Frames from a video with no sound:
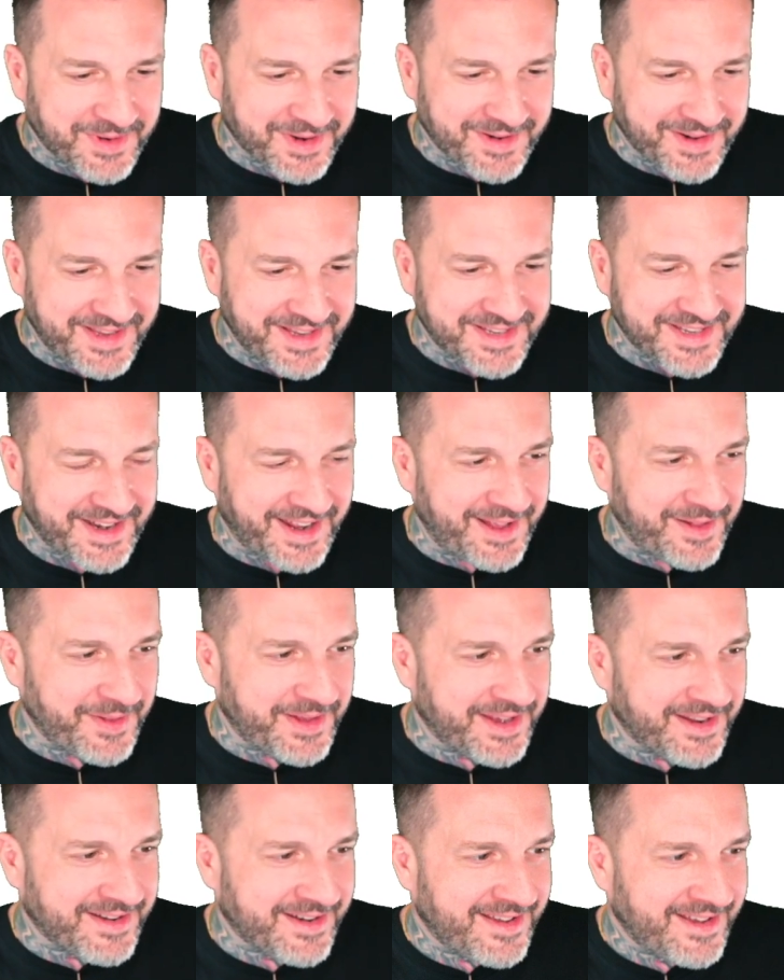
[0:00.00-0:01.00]
where he's an
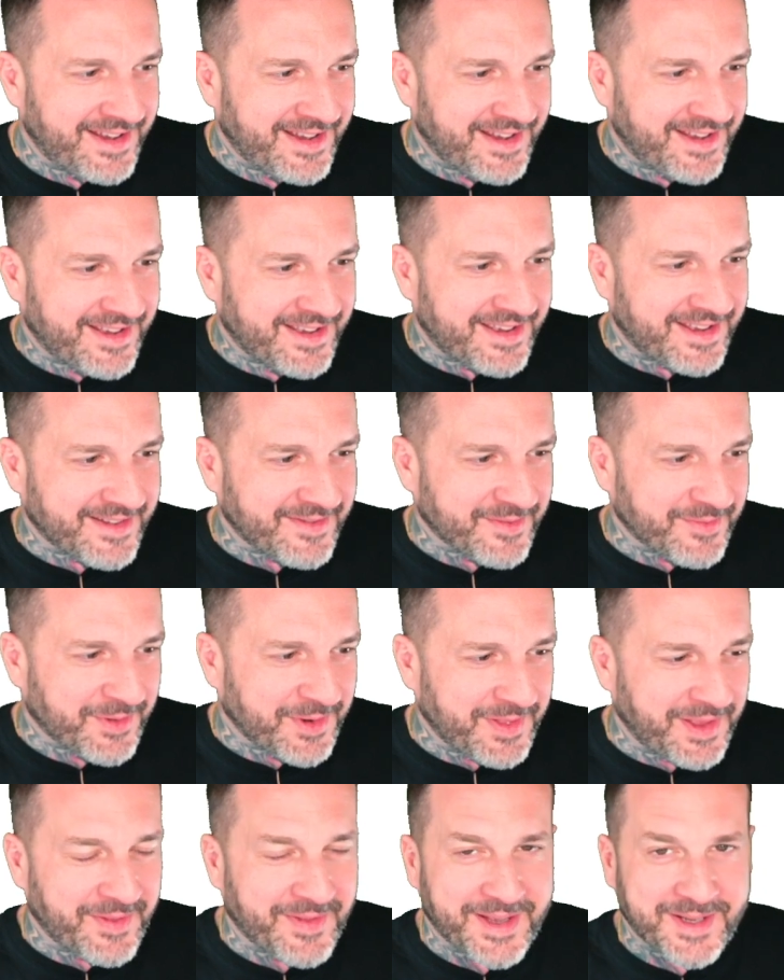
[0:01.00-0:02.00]
alien and
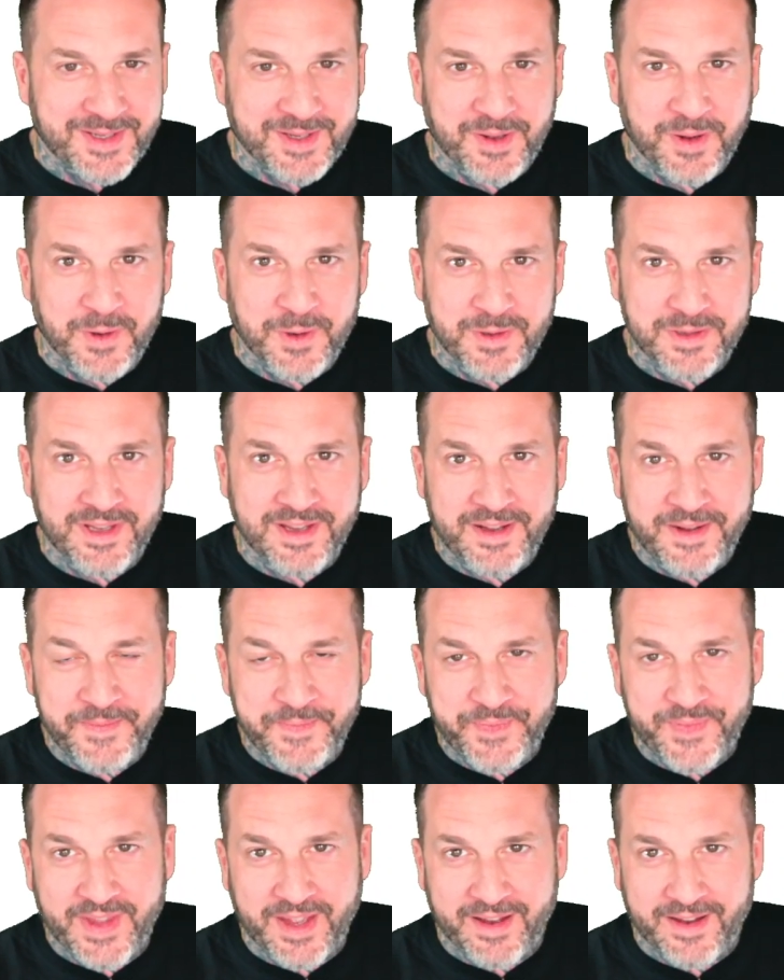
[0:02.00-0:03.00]
really likes gold.
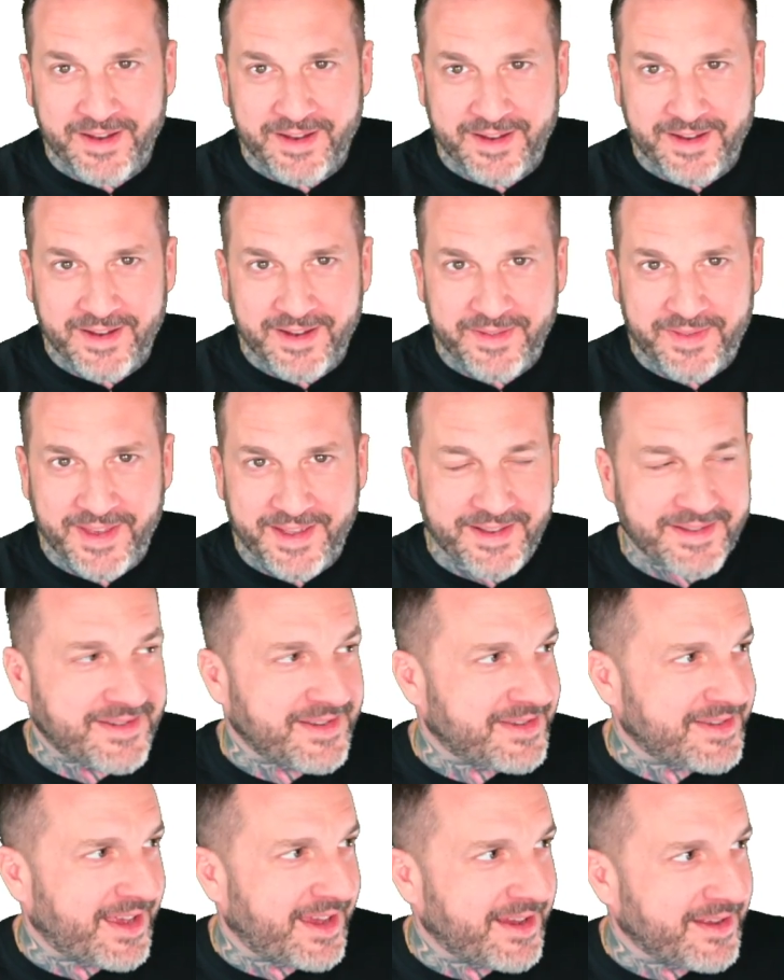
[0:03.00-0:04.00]
Uh, I think it's
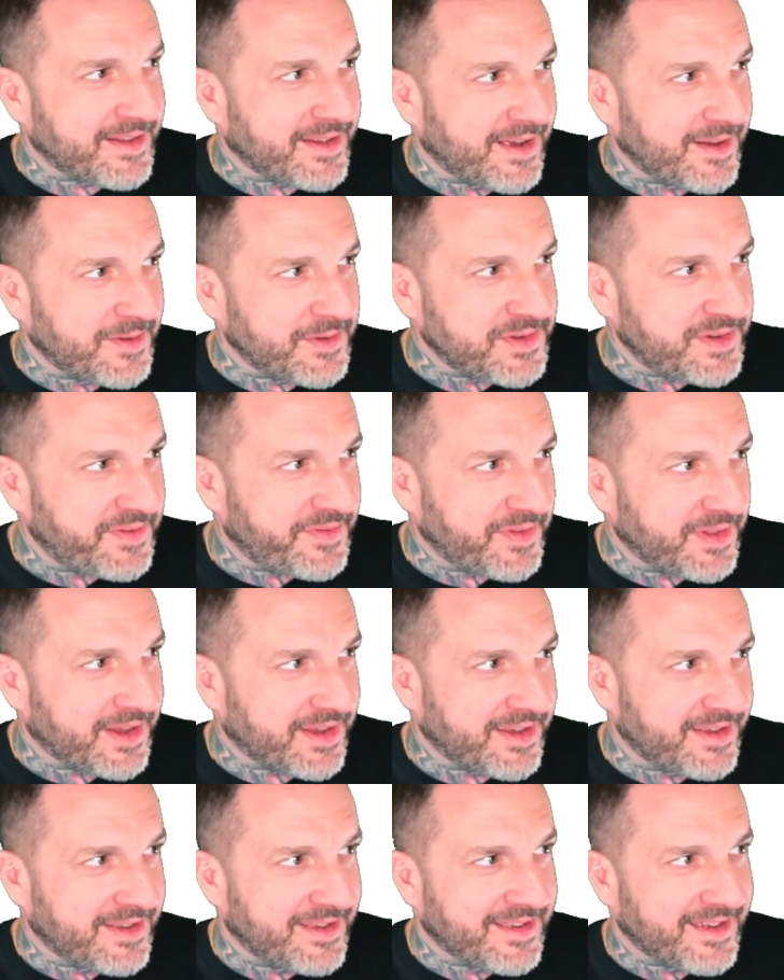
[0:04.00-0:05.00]
a Scientology flick.